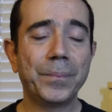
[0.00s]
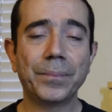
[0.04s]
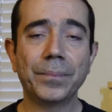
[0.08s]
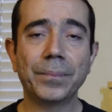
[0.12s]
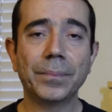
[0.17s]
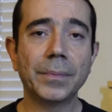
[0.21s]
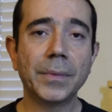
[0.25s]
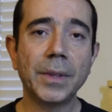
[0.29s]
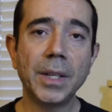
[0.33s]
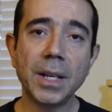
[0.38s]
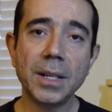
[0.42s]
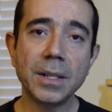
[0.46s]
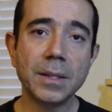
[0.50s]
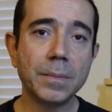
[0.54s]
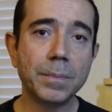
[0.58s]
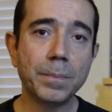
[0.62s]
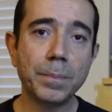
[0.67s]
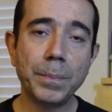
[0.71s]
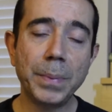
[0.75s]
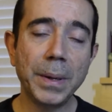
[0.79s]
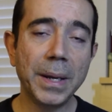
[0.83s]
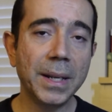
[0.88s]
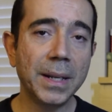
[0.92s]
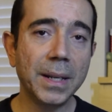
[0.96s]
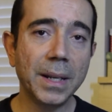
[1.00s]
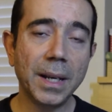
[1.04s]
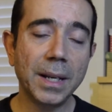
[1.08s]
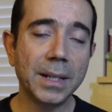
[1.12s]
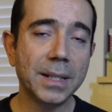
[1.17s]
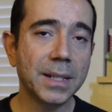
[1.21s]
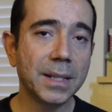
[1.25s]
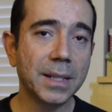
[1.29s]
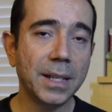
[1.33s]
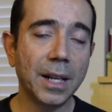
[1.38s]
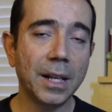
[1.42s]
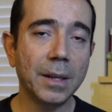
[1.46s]
there's been a
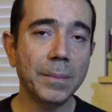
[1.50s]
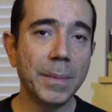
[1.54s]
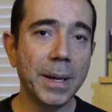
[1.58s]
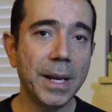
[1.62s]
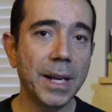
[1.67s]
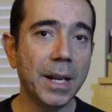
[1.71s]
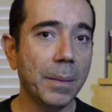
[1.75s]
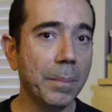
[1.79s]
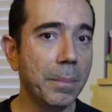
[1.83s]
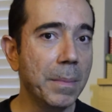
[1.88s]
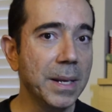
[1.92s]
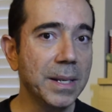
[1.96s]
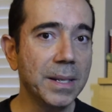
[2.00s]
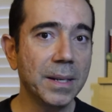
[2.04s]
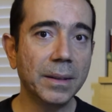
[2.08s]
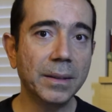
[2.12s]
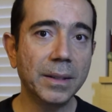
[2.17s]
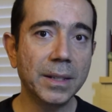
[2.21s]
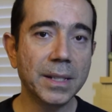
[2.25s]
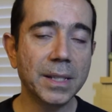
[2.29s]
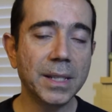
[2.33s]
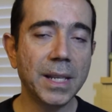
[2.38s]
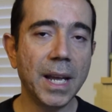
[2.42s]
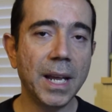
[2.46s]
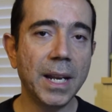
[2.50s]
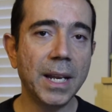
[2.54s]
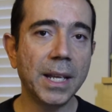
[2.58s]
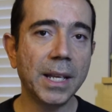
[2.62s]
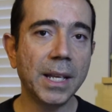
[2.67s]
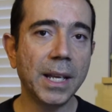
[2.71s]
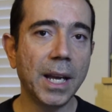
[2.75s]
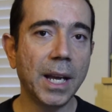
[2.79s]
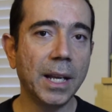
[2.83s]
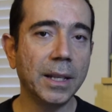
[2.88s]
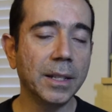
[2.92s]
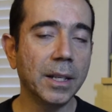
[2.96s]
stalemate, a
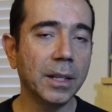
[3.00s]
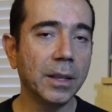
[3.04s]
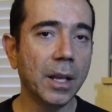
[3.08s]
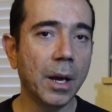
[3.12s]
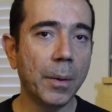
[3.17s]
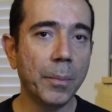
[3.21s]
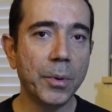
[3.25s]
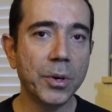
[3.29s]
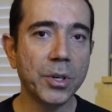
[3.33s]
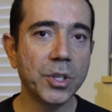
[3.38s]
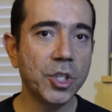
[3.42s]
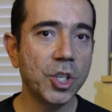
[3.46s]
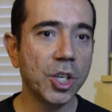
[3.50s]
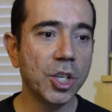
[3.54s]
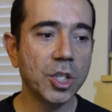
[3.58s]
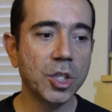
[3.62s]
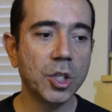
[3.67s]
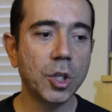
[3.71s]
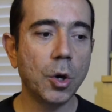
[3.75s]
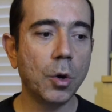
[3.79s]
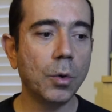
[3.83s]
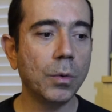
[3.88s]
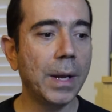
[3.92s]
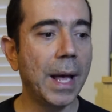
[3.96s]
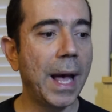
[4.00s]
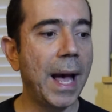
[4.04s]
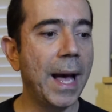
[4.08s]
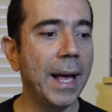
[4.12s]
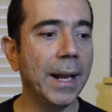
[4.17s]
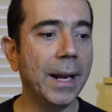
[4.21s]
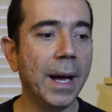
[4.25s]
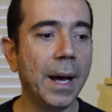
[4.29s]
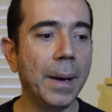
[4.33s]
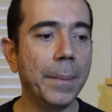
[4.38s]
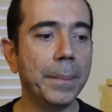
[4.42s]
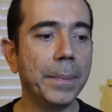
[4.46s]
misunderstanding, and the numbers just don't add
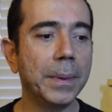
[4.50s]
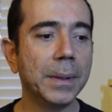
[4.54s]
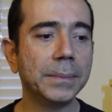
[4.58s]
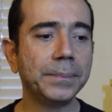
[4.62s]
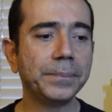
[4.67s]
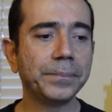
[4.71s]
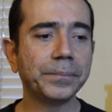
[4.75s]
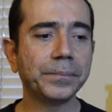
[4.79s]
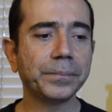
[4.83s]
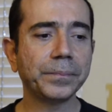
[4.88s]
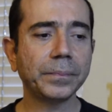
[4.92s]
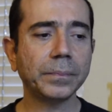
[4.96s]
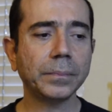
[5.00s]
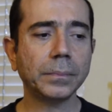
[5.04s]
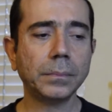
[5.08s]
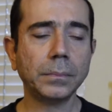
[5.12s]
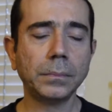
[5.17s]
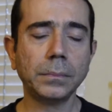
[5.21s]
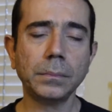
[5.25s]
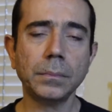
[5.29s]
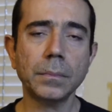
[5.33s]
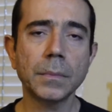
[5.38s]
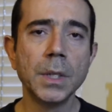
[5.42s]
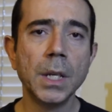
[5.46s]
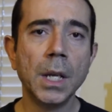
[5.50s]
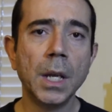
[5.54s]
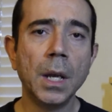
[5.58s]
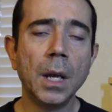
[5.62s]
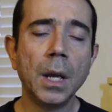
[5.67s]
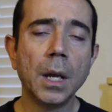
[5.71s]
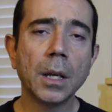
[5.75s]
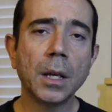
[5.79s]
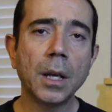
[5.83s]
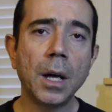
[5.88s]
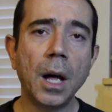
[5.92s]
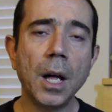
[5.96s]
up.
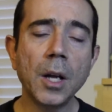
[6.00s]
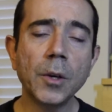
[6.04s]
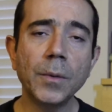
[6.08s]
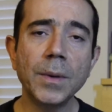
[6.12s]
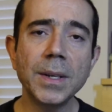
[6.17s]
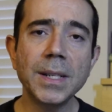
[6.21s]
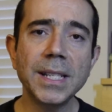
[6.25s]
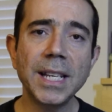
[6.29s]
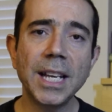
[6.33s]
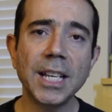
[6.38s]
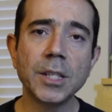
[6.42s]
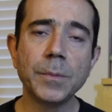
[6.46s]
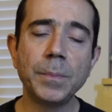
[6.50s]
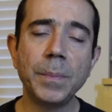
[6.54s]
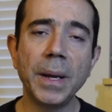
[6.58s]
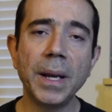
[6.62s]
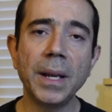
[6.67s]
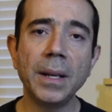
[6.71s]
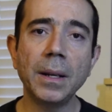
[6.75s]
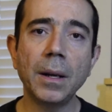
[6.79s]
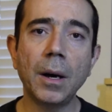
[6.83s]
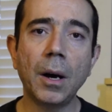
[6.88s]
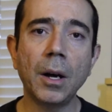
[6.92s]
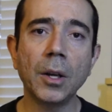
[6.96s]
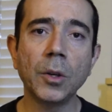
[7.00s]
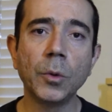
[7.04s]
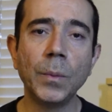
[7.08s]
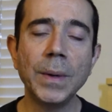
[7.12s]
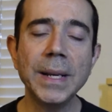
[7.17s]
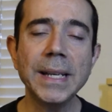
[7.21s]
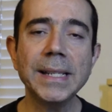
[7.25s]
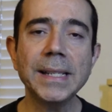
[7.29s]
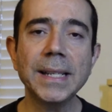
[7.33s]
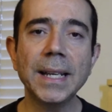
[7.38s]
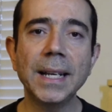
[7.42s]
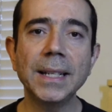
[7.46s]
Congress has been on
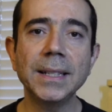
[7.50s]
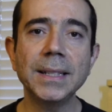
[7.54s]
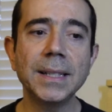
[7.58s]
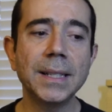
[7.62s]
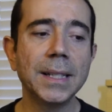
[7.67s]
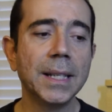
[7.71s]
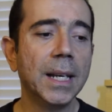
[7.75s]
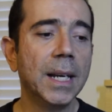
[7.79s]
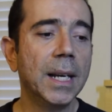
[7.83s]
recess